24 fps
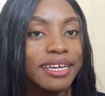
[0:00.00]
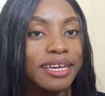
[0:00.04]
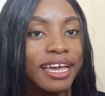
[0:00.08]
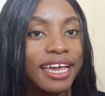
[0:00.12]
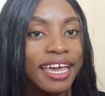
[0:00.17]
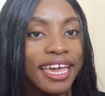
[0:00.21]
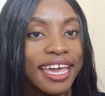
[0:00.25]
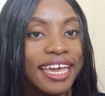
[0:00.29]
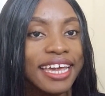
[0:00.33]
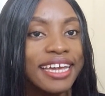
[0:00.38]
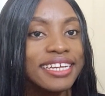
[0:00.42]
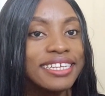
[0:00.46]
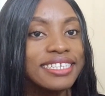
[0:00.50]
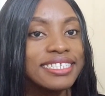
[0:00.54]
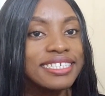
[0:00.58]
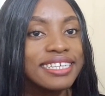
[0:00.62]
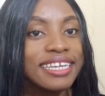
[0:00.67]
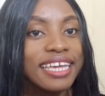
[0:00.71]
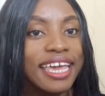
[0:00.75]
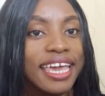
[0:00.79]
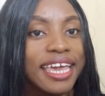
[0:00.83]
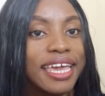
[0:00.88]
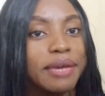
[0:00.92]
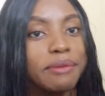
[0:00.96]
and
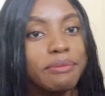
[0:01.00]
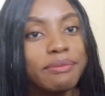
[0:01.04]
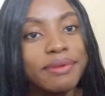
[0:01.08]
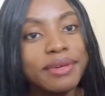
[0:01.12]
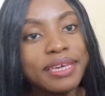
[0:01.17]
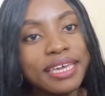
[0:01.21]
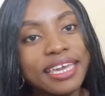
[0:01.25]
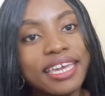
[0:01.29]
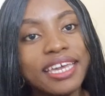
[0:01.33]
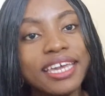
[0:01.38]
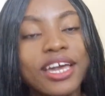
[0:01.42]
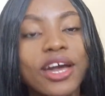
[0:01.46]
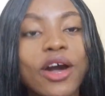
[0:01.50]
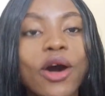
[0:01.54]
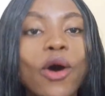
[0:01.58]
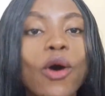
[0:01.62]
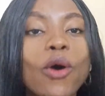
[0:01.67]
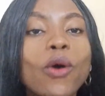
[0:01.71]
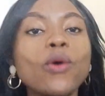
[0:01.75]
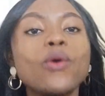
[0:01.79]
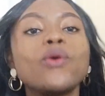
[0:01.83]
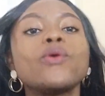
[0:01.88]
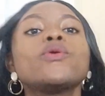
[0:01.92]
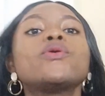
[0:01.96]
MA,
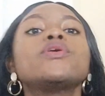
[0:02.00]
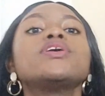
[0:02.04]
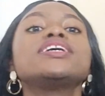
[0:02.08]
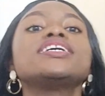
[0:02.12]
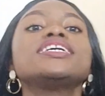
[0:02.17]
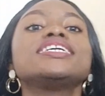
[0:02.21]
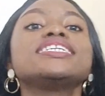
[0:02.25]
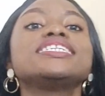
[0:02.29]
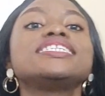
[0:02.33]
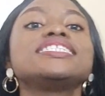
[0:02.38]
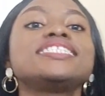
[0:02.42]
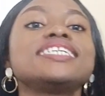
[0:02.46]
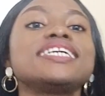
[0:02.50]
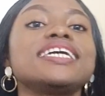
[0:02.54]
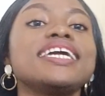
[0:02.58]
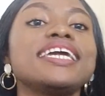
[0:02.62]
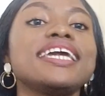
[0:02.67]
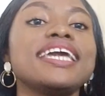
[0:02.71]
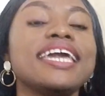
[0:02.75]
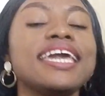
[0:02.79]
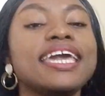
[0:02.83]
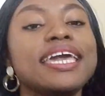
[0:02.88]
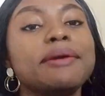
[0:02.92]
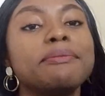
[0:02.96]
or
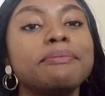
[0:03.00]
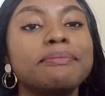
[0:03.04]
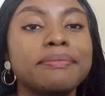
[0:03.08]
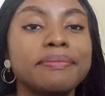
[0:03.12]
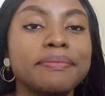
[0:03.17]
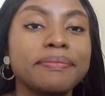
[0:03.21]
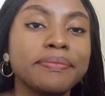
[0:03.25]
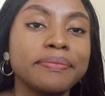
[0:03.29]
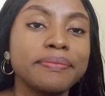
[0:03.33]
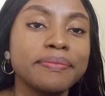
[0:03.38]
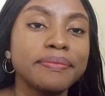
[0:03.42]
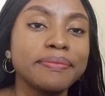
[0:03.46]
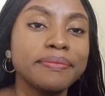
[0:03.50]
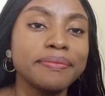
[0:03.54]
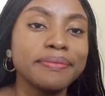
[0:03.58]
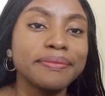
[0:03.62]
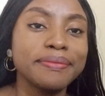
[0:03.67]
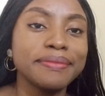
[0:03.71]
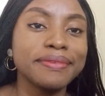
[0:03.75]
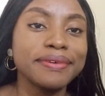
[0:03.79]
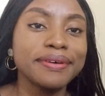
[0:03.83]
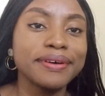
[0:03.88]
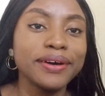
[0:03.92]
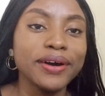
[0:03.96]
JM,
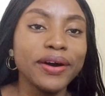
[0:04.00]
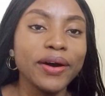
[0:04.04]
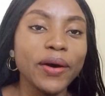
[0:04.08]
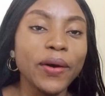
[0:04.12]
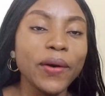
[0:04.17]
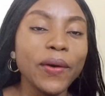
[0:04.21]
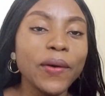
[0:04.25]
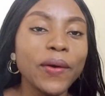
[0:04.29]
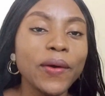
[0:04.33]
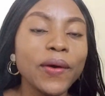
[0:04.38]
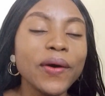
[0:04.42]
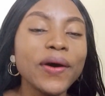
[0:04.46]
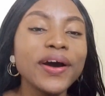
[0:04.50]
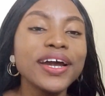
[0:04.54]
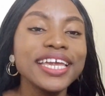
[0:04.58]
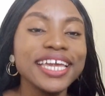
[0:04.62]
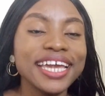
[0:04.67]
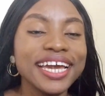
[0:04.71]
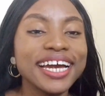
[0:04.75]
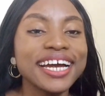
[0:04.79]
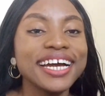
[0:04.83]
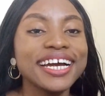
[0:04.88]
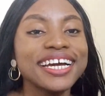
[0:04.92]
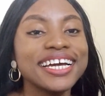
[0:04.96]
or
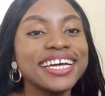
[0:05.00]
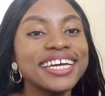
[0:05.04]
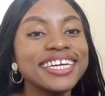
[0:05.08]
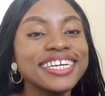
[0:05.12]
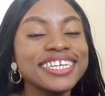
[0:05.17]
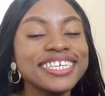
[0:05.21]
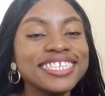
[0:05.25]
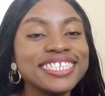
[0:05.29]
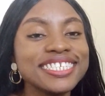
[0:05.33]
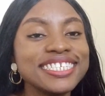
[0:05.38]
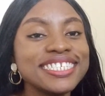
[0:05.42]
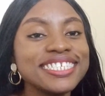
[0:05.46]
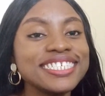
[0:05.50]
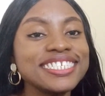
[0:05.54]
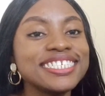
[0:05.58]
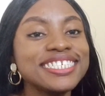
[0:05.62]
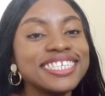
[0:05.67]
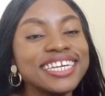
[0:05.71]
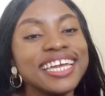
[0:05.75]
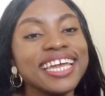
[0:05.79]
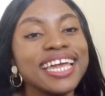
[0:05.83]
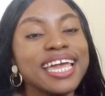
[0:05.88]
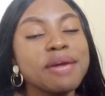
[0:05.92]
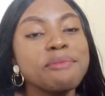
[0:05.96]
yeah,
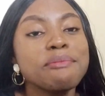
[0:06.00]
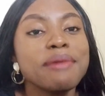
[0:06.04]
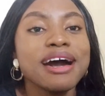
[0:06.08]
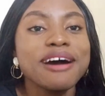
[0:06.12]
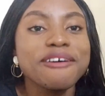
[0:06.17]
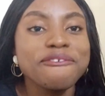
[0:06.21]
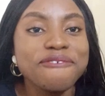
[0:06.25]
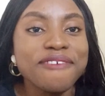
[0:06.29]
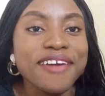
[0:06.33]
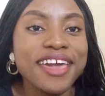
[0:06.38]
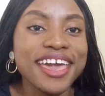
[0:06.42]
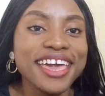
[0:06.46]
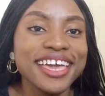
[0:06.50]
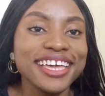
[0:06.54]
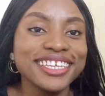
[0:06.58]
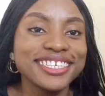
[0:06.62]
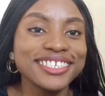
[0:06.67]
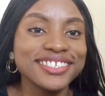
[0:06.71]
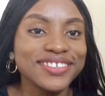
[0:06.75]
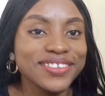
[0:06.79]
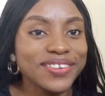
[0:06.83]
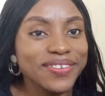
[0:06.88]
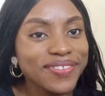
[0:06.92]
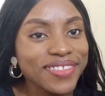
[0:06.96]
JM affairs,
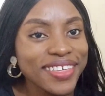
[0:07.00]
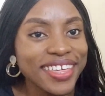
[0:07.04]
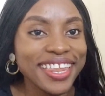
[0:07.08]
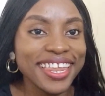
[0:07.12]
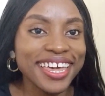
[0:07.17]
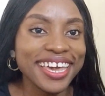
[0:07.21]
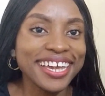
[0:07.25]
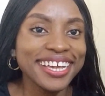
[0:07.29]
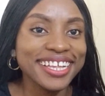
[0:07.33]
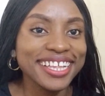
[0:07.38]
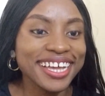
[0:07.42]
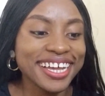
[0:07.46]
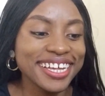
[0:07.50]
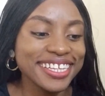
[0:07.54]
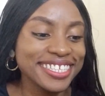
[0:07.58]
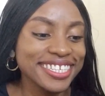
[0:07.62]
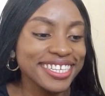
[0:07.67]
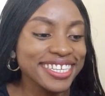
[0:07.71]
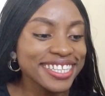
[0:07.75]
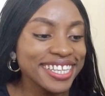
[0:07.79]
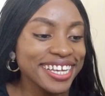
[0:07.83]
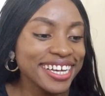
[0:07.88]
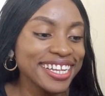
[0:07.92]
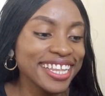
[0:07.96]
something like that in
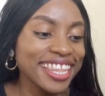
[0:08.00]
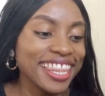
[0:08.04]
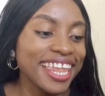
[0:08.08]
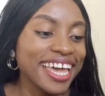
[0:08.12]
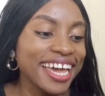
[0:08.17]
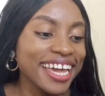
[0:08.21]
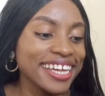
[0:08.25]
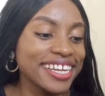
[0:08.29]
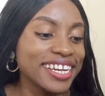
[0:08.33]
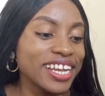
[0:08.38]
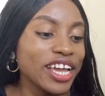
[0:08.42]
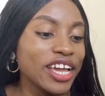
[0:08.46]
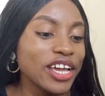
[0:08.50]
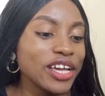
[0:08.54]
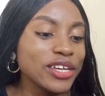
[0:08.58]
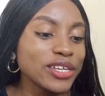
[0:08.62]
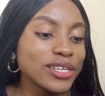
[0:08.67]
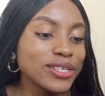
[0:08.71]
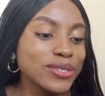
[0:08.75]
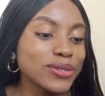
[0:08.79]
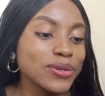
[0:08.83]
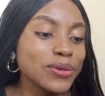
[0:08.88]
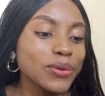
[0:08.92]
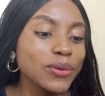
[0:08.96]
that line.
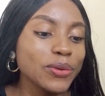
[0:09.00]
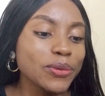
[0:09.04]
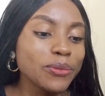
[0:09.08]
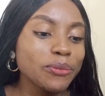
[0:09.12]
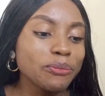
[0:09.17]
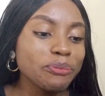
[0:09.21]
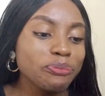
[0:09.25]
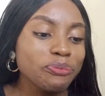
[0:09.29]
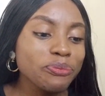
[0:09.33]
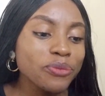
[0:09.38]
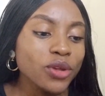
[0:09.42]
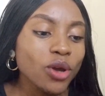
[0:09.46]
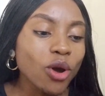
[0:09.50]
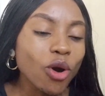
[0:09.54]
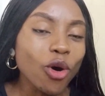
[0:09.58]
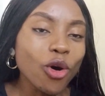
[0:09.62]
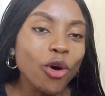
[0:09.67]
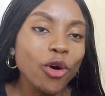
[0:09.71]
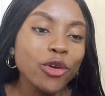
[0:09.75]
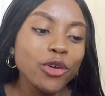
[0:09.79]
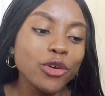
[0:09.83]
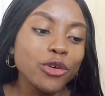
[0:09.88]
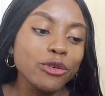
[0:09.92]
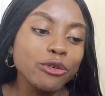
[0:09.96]
So, or
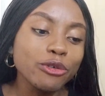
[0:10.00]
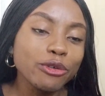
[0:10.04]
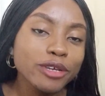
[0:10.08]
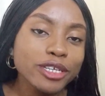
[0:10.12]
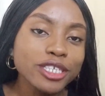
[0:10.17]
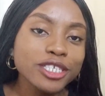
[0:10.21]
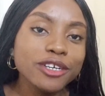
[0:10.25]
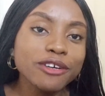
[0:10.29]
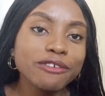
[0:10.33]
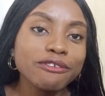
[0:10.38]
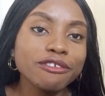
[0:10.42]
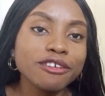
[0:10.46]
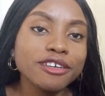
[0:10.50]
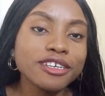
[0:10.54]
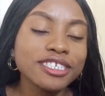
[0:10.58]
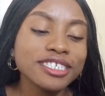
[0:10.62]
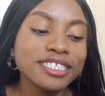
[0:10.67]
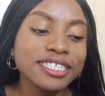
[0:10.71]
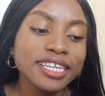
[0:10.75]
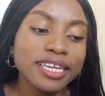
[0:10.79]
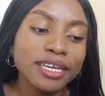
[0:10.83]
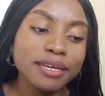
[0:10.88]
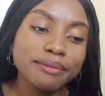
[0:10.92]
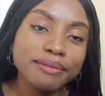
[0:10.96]
you use your first
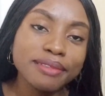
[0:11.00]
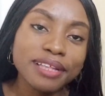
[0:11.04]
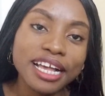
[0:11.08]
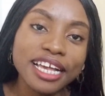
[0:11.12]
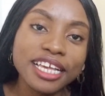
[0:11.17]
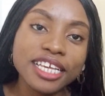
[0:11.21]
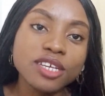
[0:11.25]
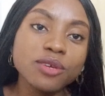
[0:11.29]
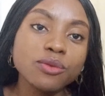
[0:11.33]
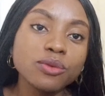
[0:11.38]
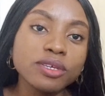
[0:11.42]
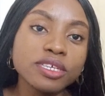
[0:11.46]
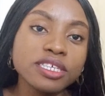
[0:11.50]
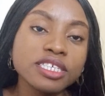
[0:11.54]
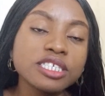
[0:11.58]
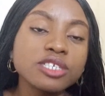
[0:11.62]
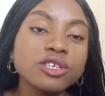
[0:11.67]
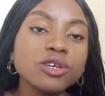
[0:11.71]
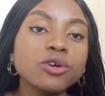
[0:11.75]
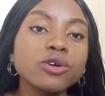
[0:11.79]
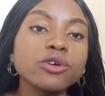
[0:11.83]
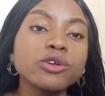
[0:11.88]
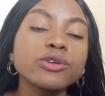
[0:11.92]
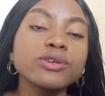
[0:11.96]
name like we
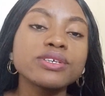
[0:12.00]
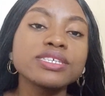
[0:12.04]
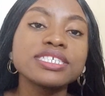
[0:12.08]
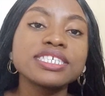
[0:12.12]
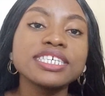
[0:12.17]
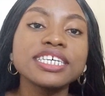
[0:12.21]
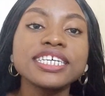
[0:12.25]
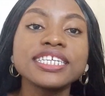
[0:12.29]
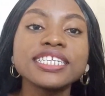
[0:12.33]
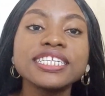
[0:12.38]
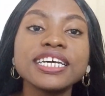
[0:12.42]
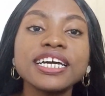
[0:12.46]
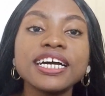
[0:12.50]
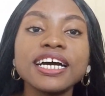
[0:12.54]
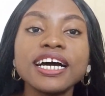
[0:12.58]
saw using